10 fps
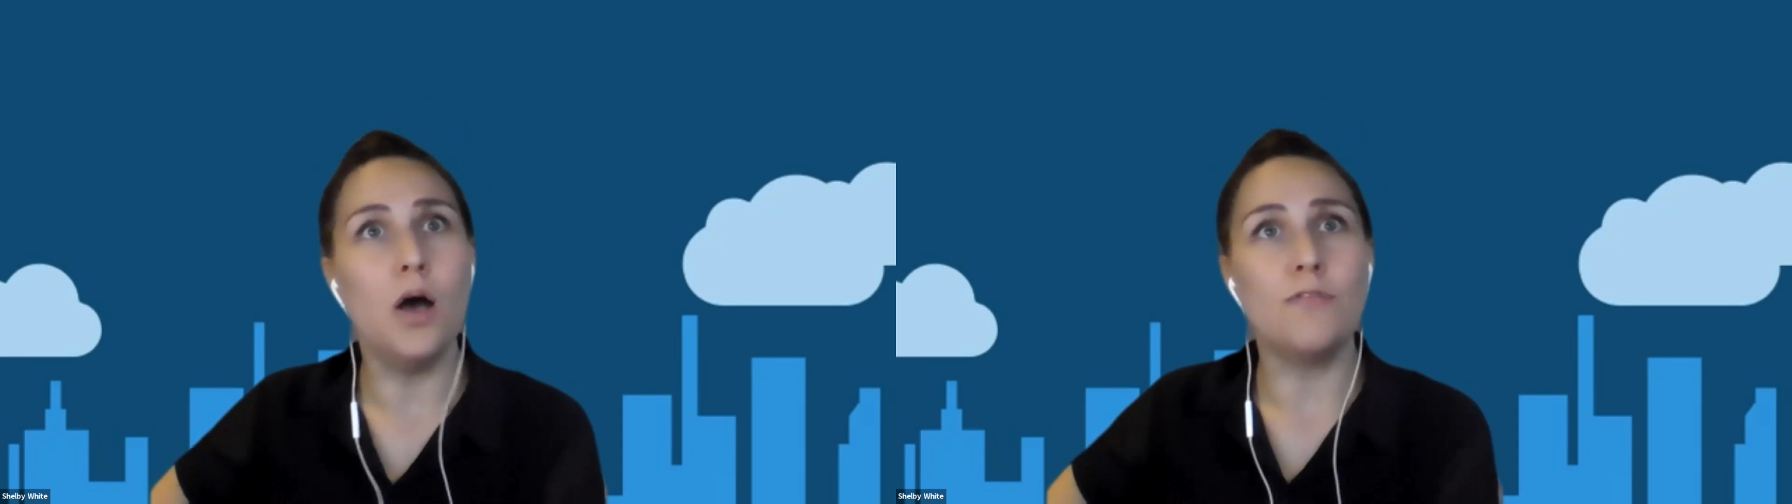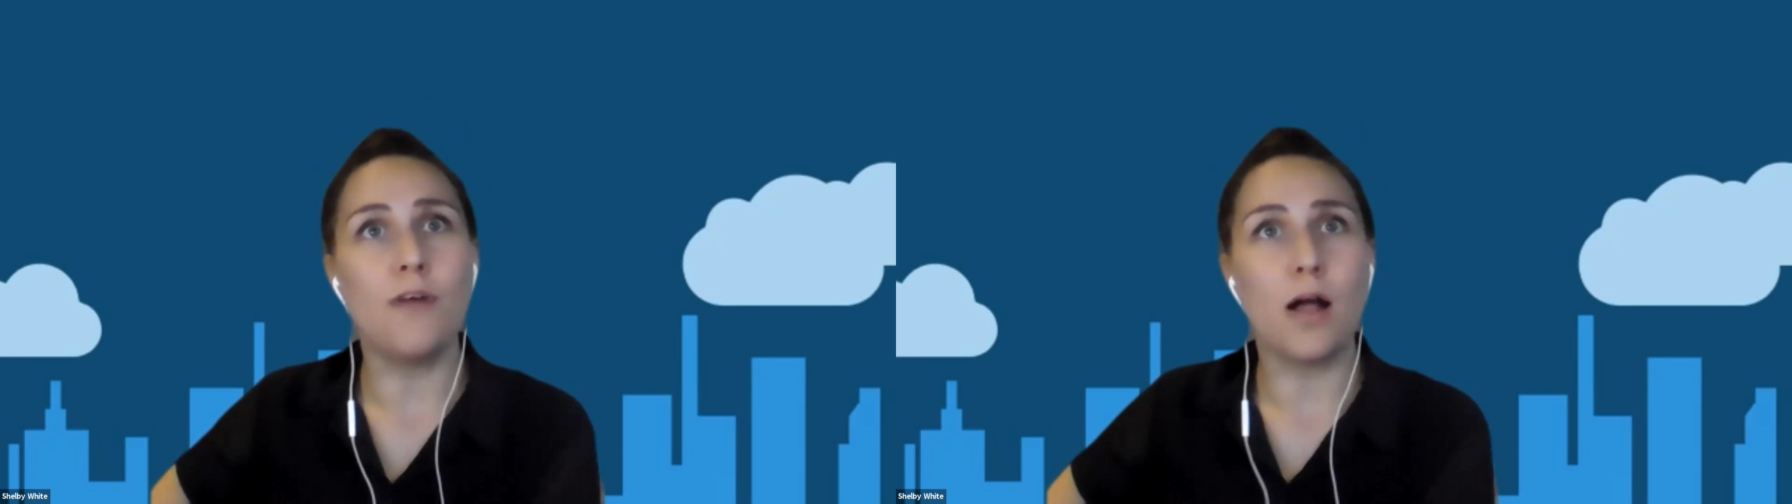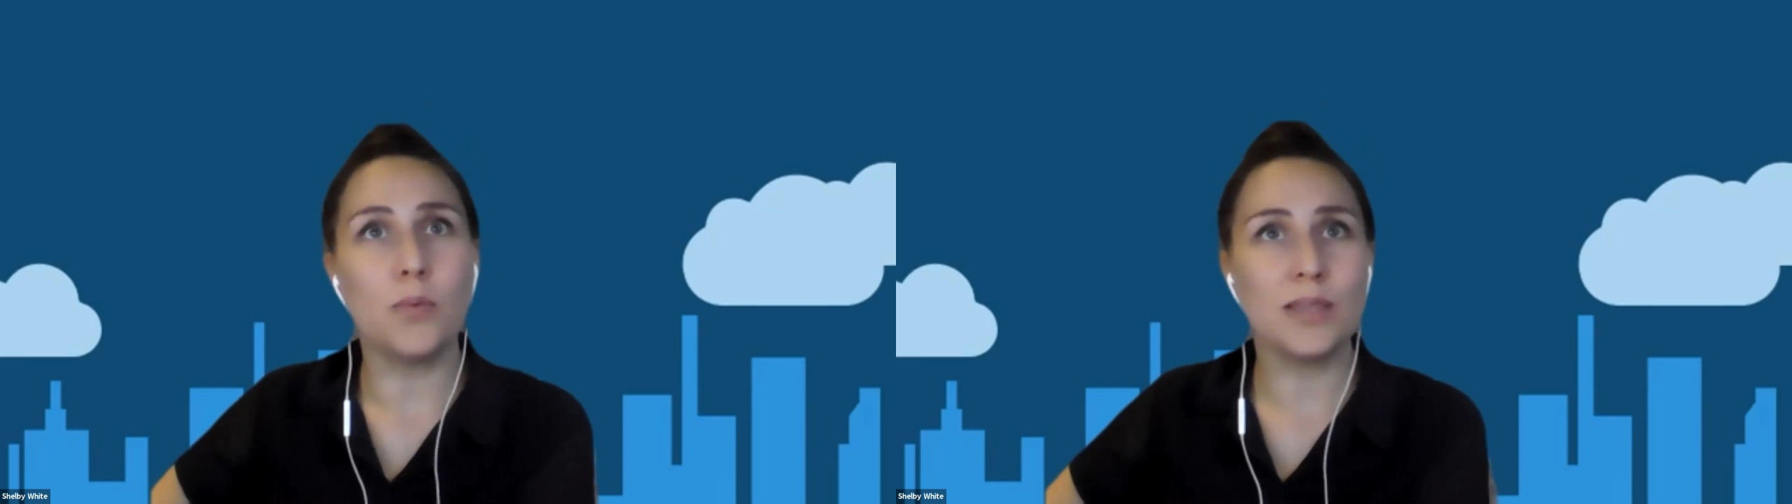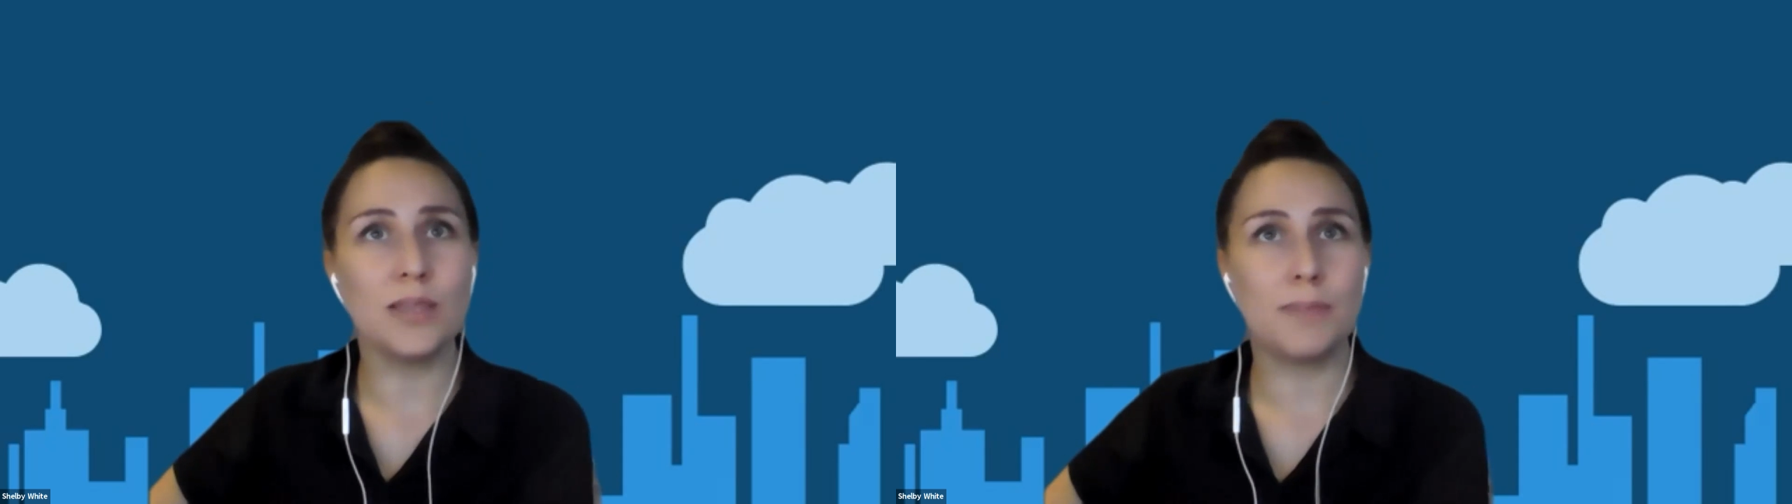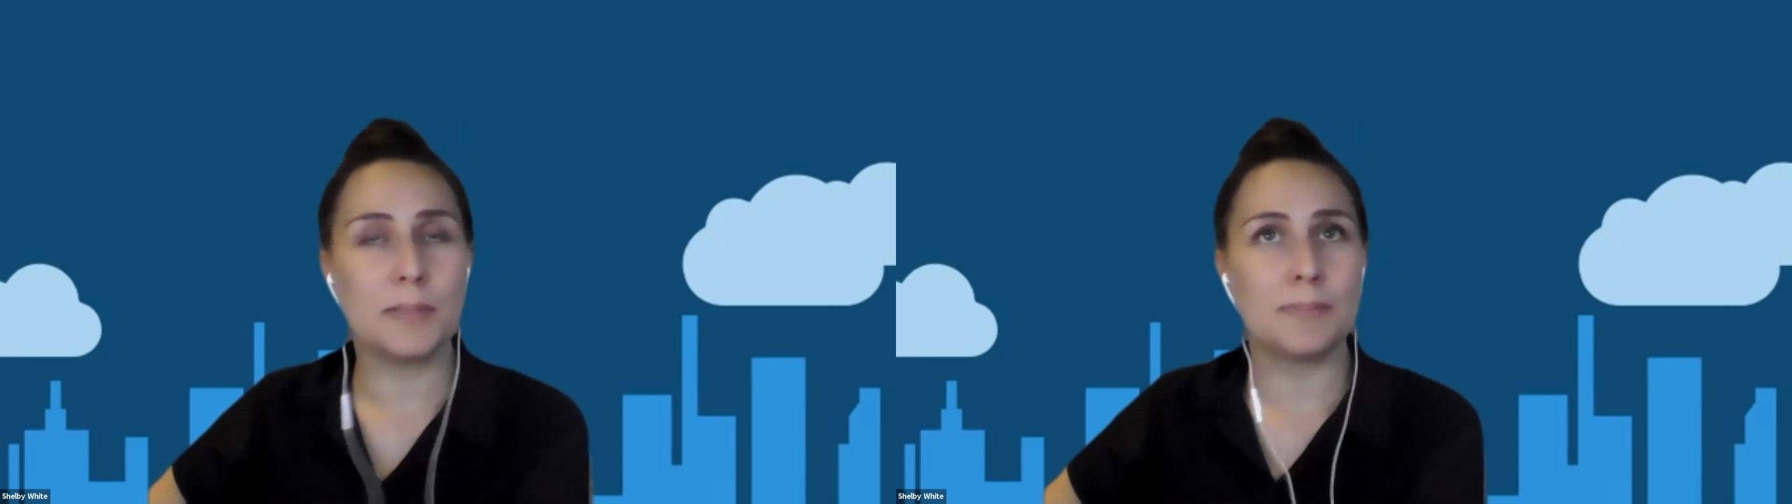Following the
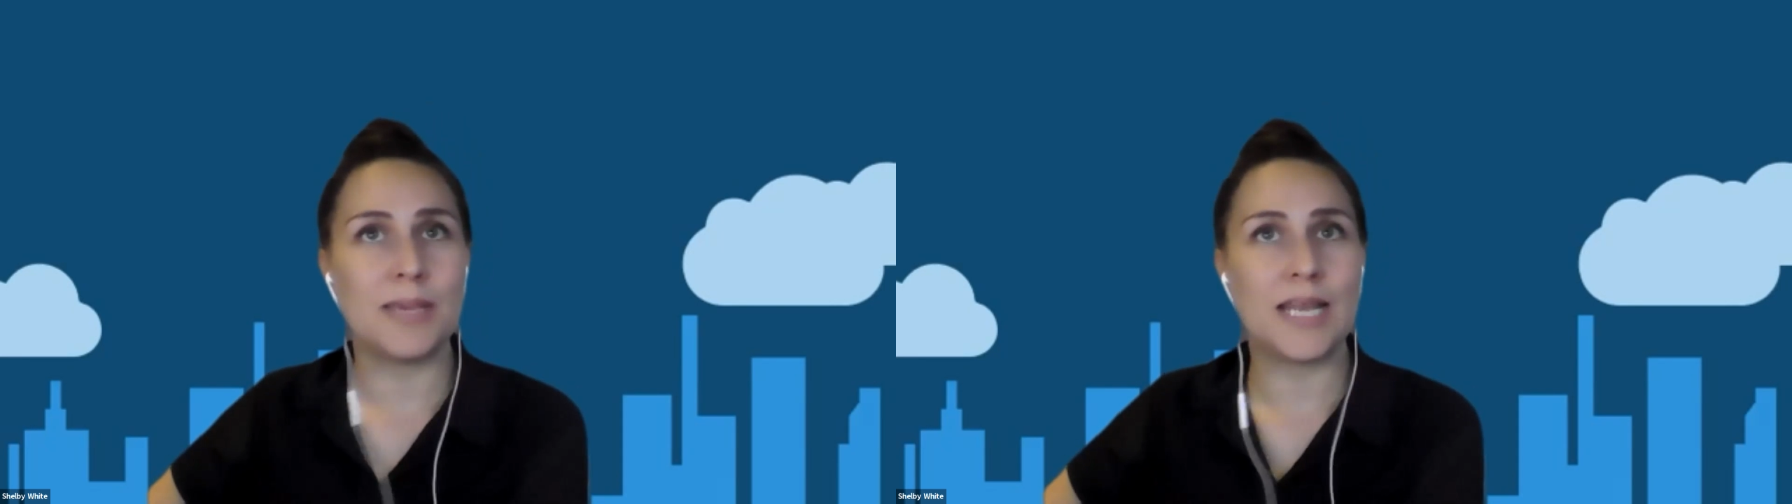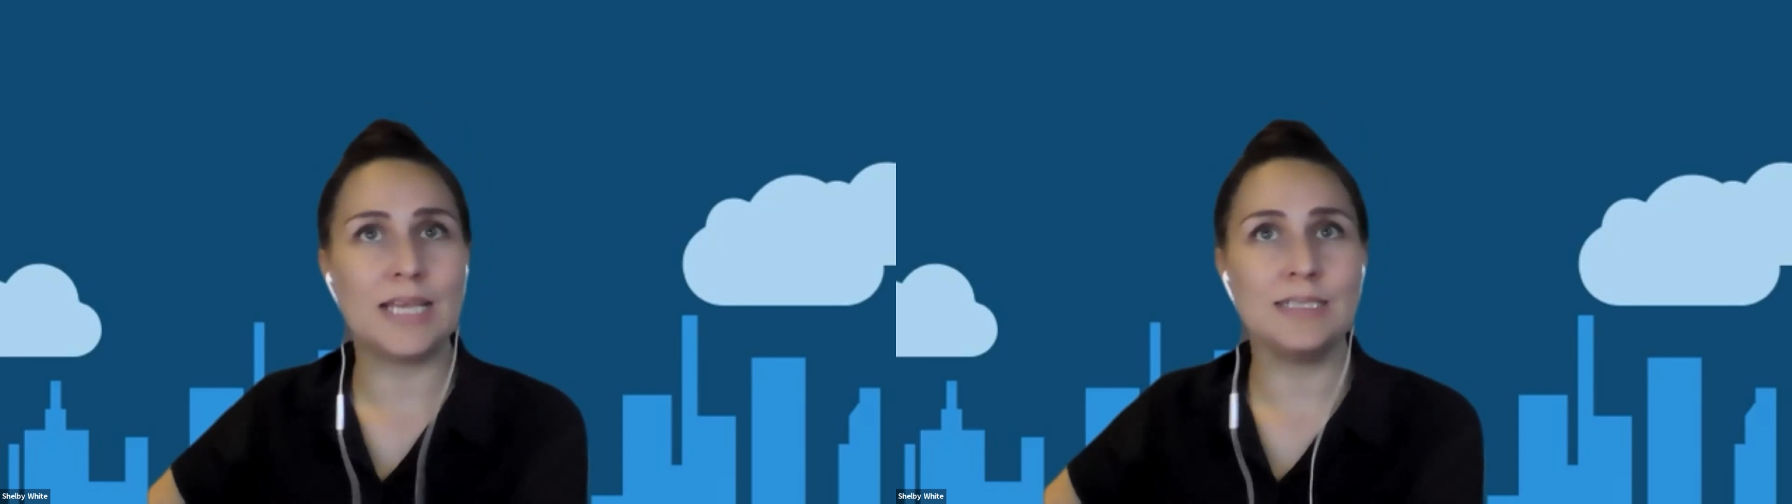public meeting,